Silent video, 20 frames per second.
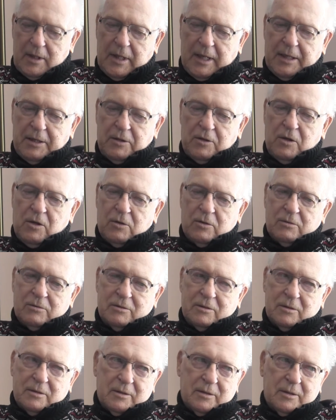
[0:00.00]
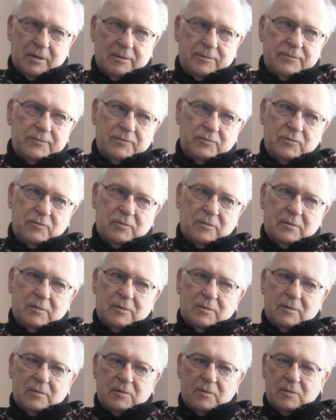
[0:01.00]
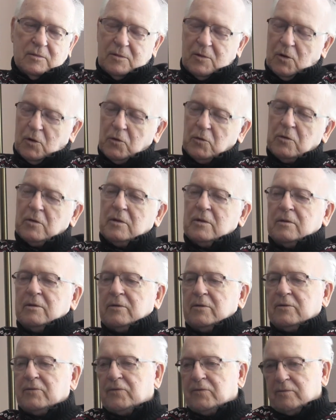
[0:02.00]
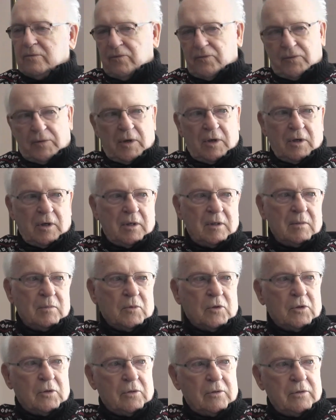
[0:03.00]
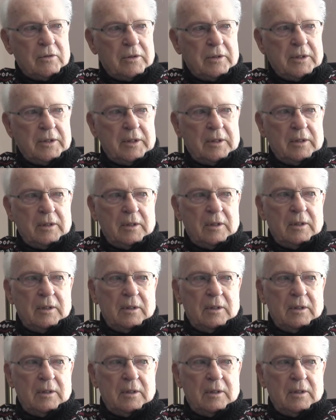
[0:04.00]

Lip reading: I know owner of the farm or the